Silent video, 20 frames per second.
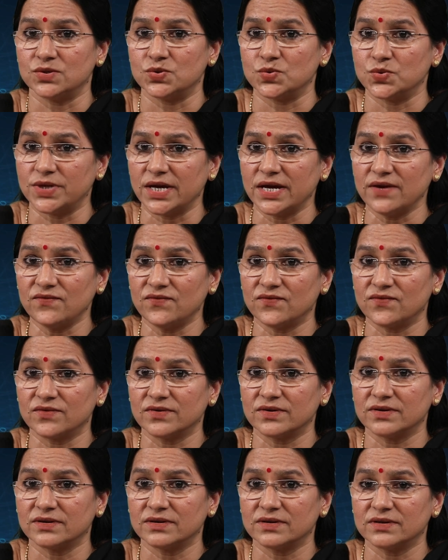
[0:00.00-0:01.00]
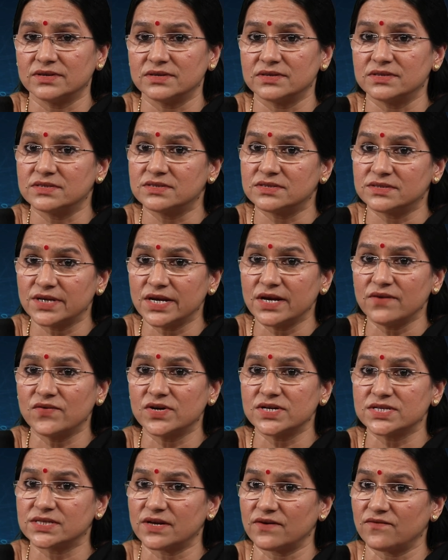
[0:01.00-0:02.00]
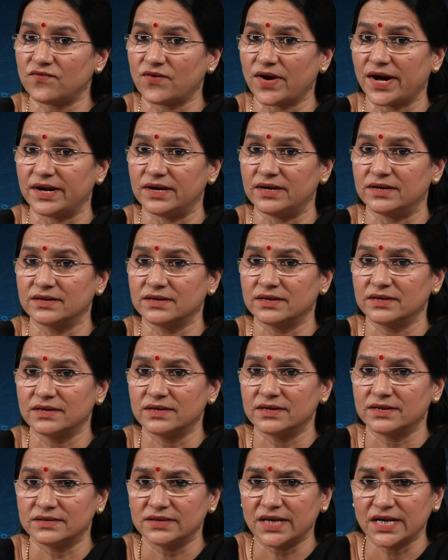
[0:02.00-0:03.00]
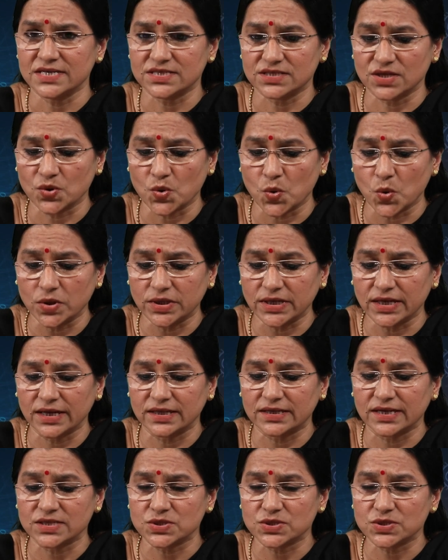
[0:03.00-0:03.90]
to give silver sulfide. That's the coating it